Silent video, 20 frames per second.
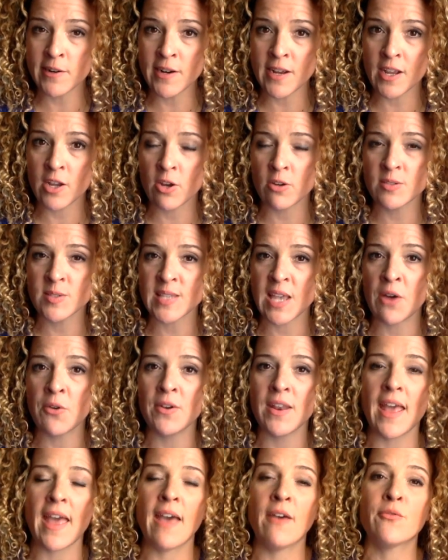It goes
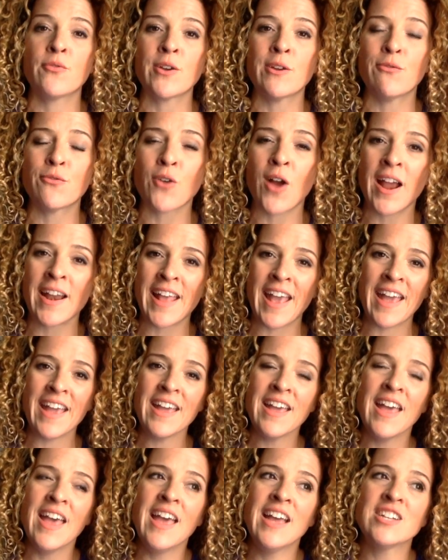out every Friday.
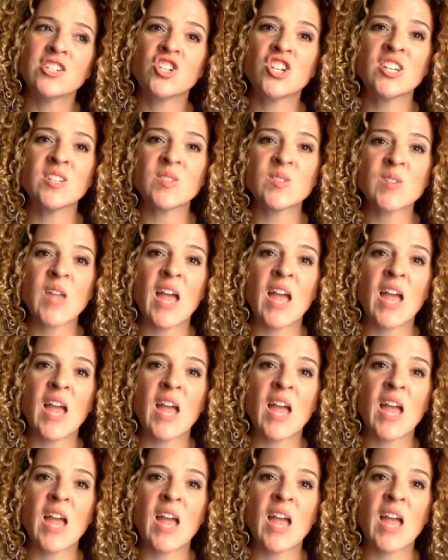Just